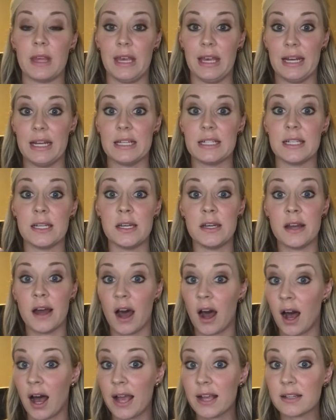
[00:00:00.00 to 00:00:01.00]
It is
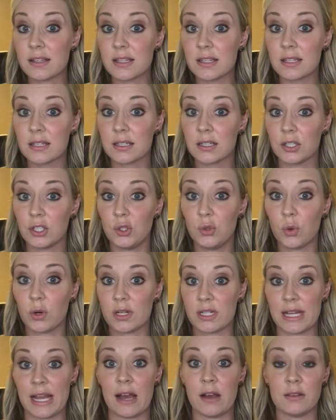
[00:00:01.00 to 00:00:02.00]
not
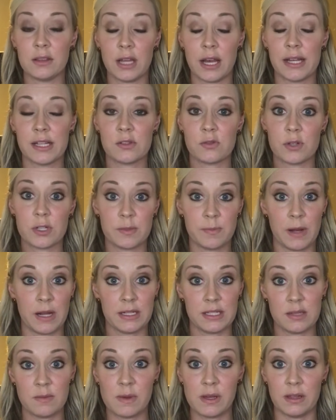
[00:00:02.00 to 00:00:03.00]
your downline's
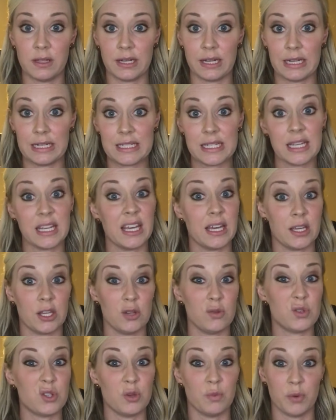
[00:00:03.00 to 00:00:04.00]
responsibility to get
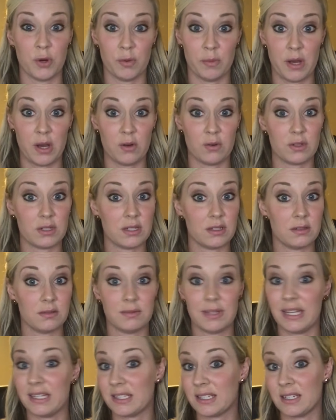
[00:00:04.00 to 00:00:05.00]
you to promote.
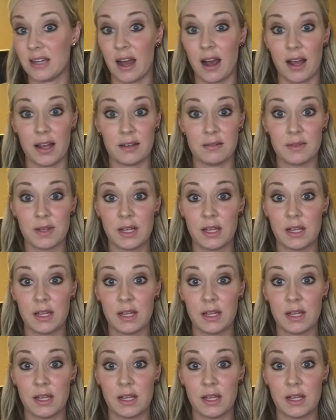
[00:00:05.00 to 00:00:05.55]
It's not.